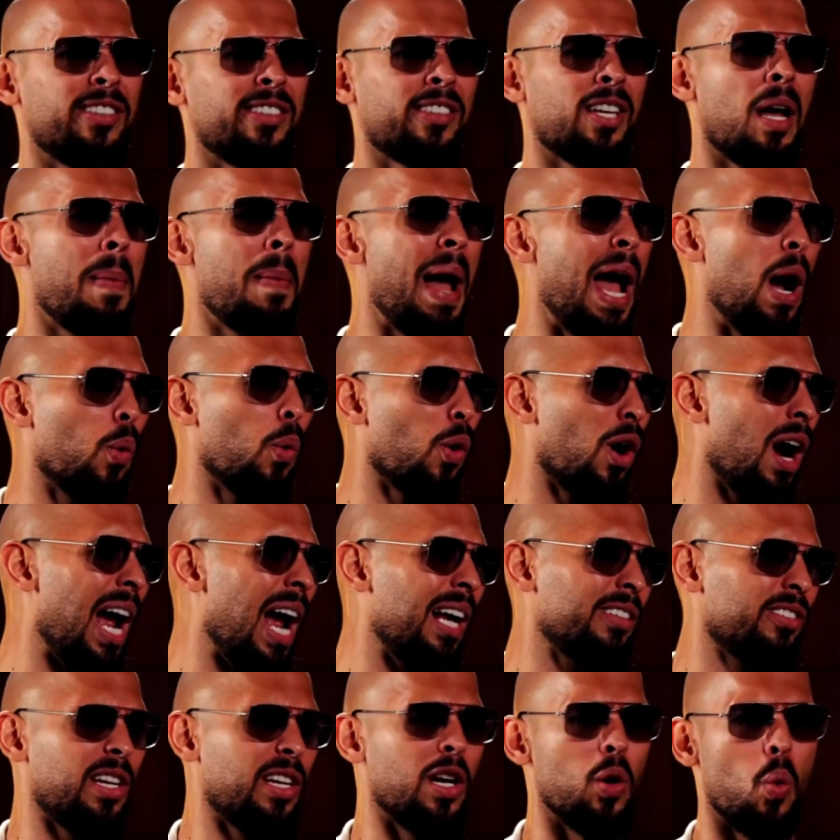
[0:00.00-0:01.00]
somehow we're
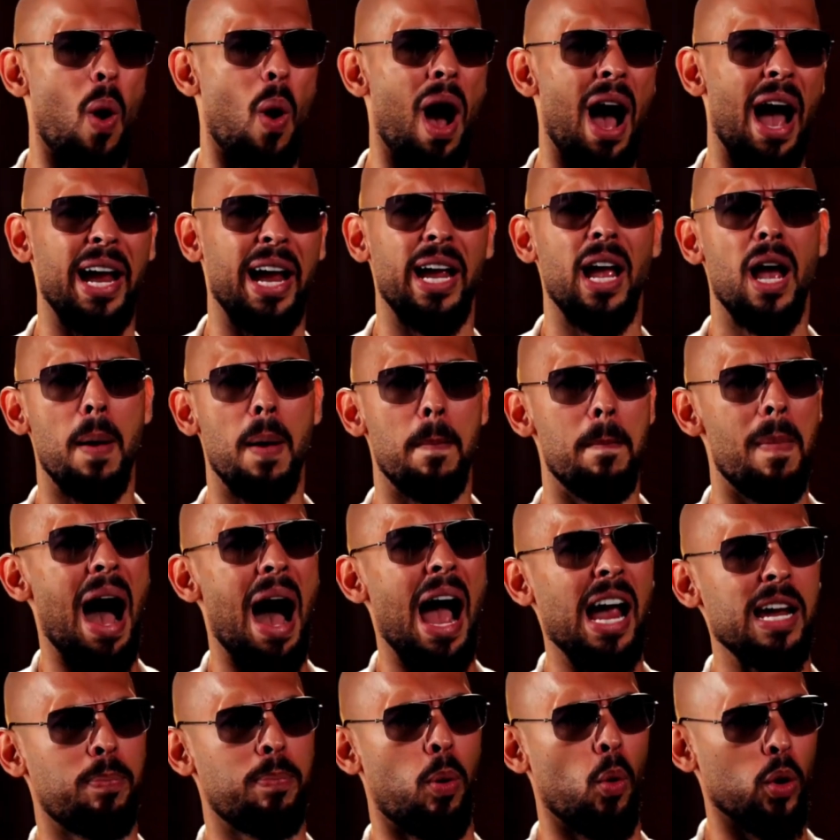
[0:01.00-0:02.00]
asking why
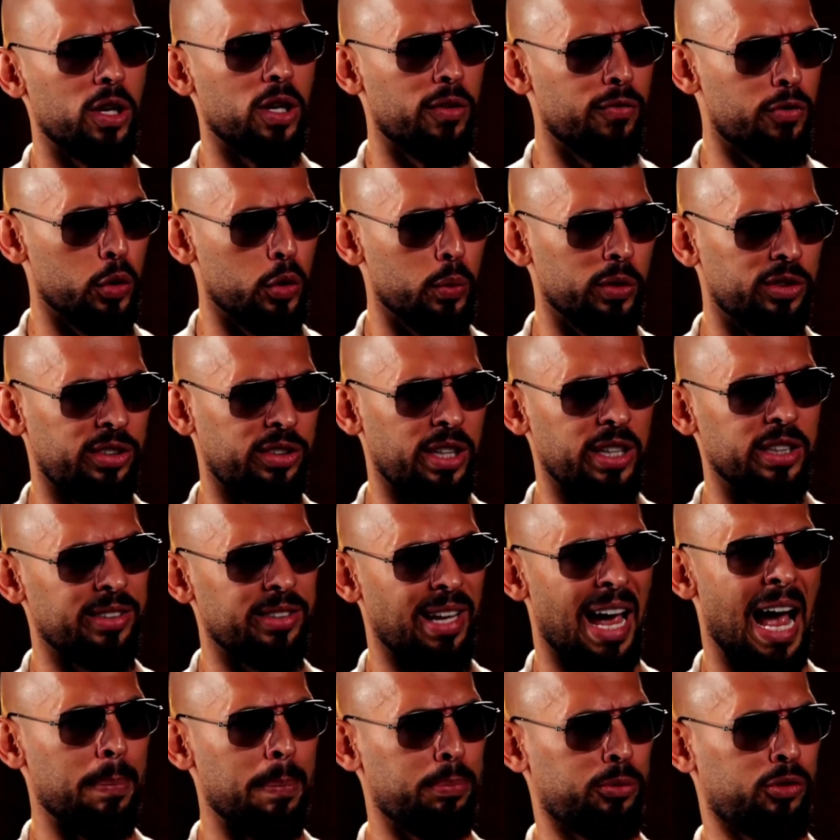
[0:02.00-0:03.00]
my point of view is seen as
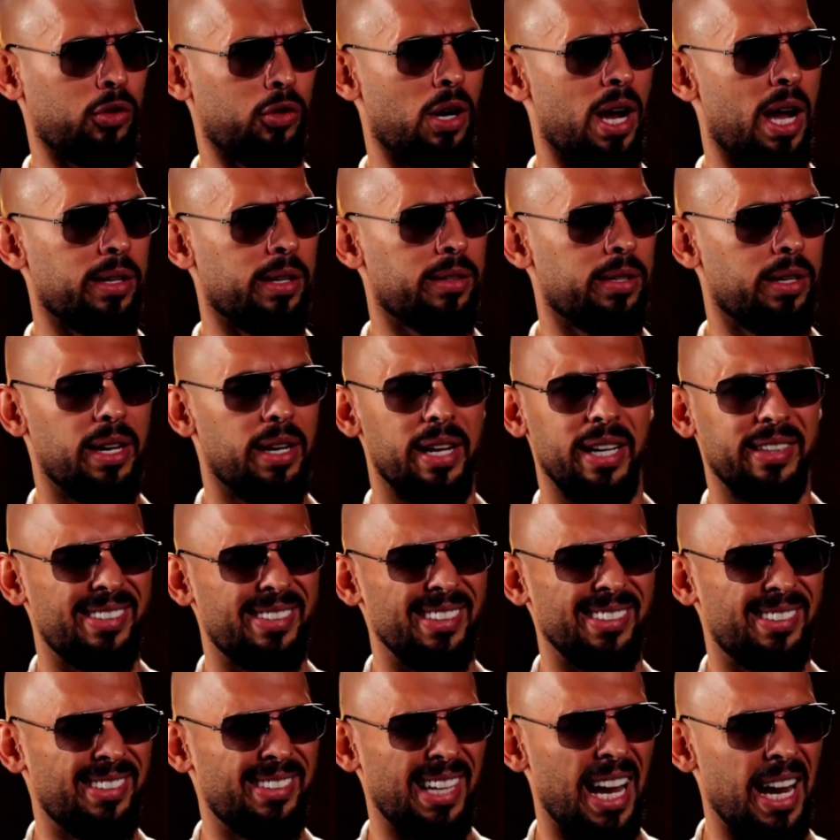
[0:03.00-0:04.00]
abstract. It's
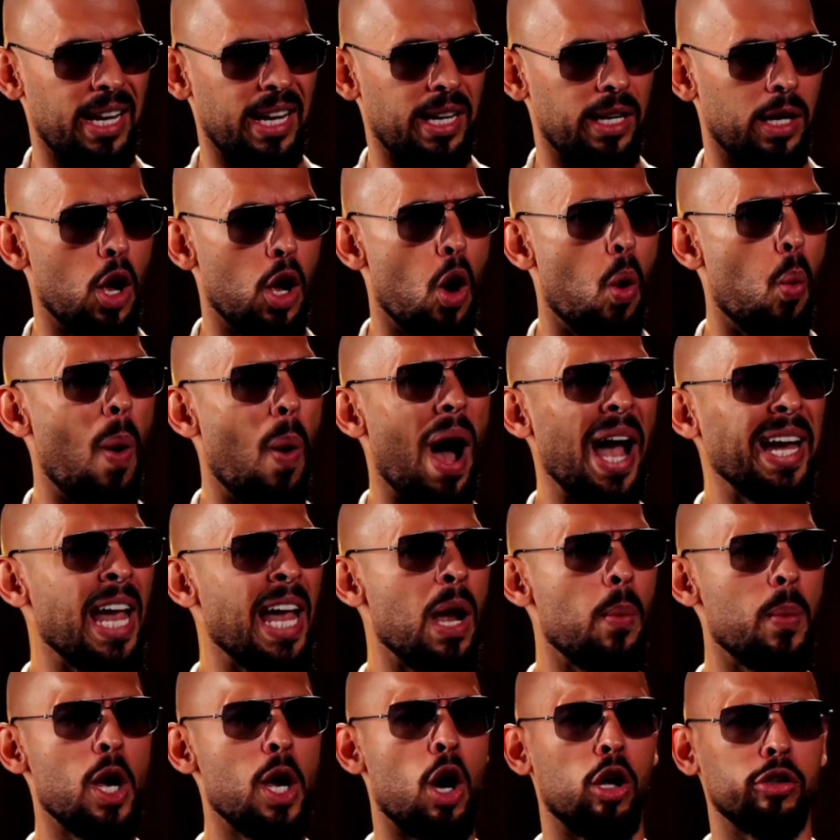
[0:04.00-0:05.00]
insane. Why
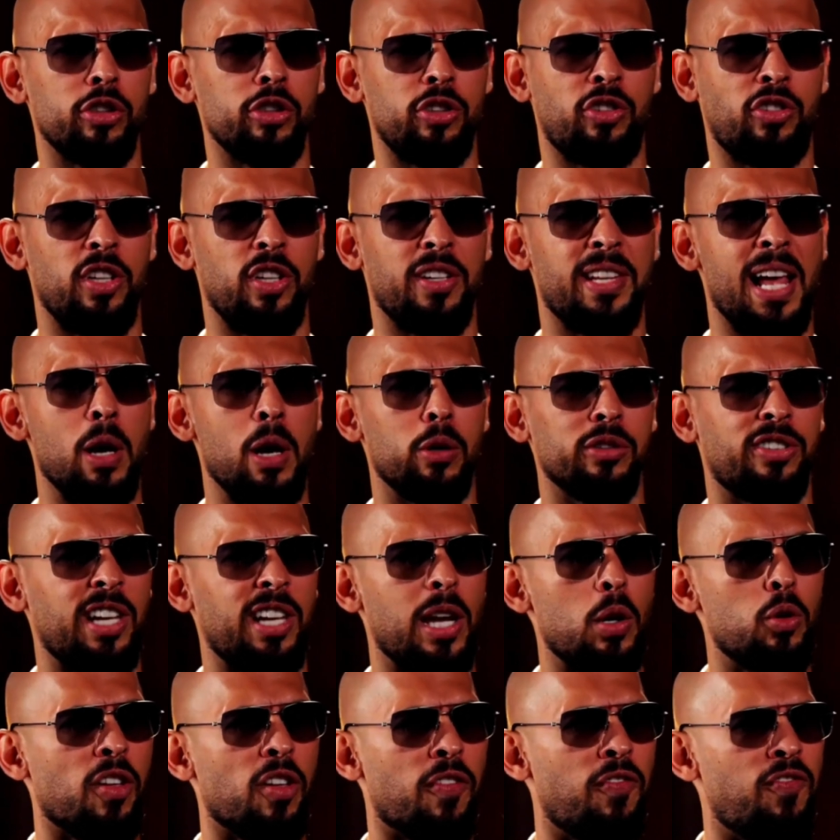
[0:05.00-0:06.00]
can't we all just sit down and
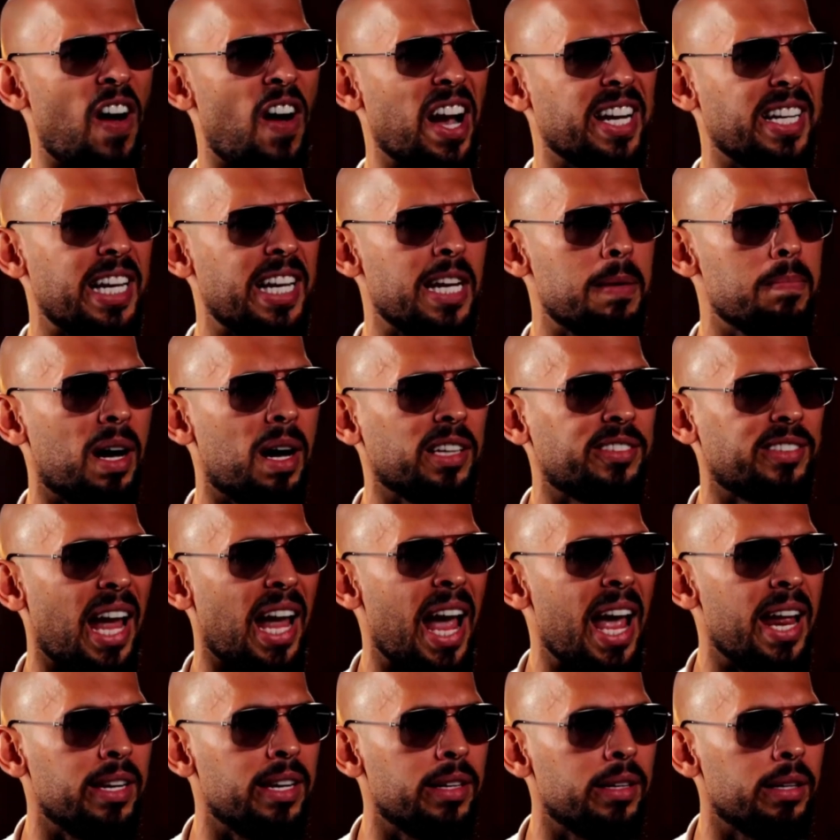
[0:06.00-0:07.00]
say the fighting must
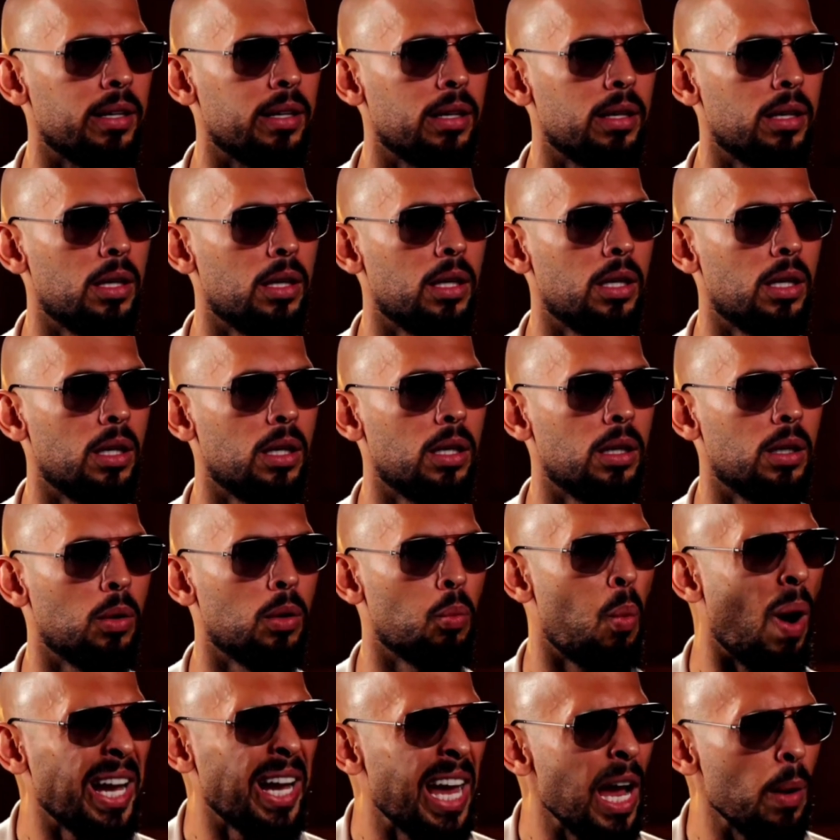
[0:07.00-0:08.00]
end?
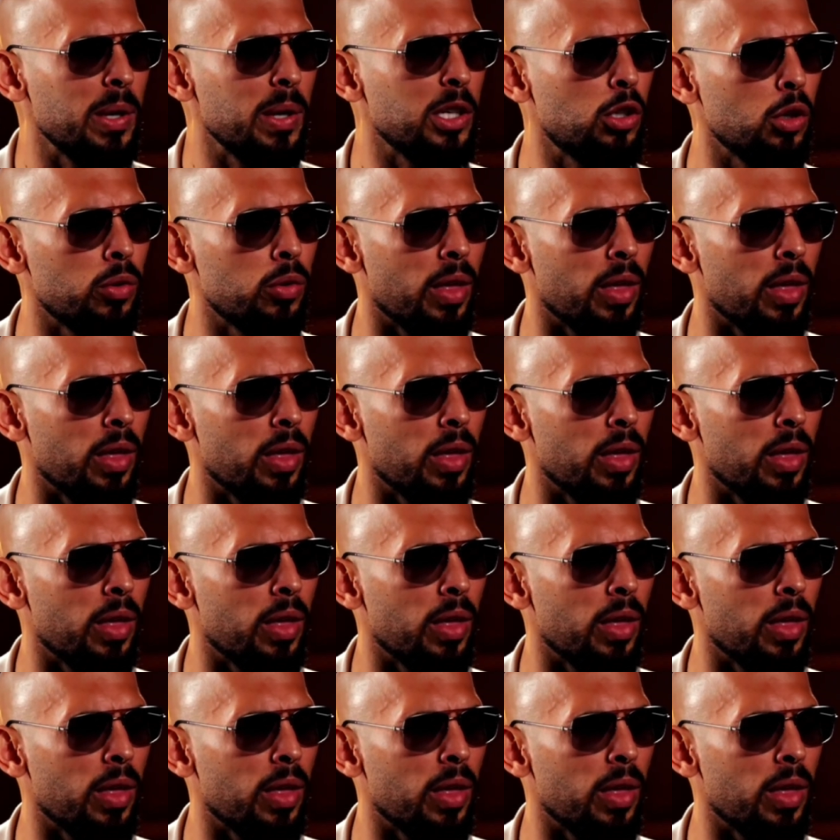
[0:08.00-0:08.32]
Why can't we do